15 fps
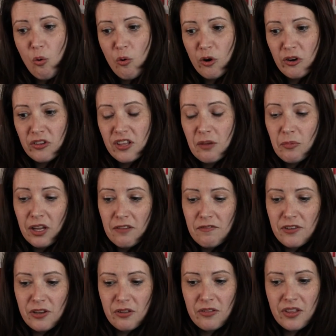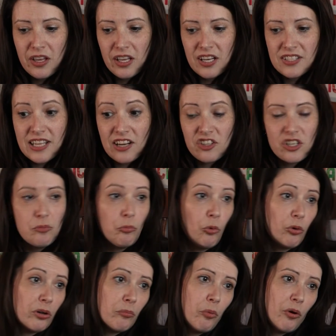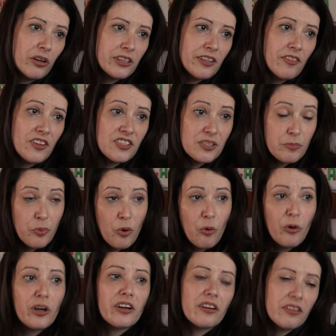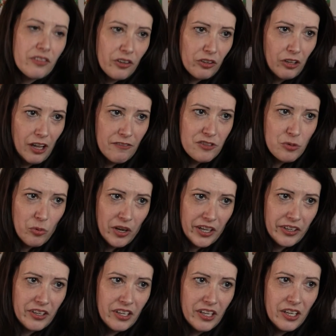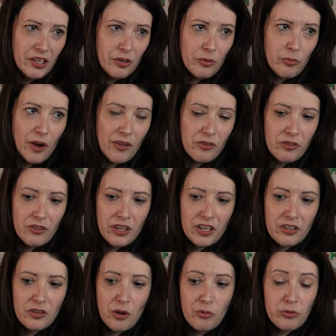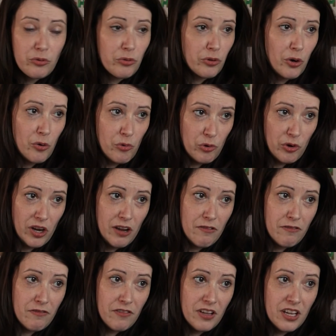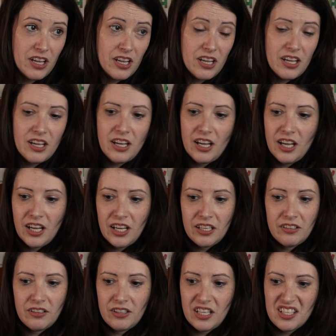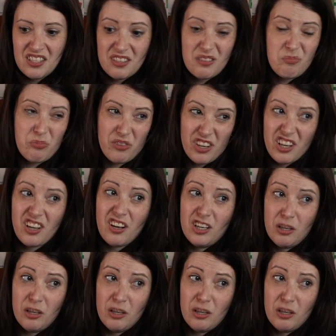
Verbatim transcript: Or they might feel that it's actually more important that they support their loved one mm-hmm. rather than go through their own grief. Right and that's pretty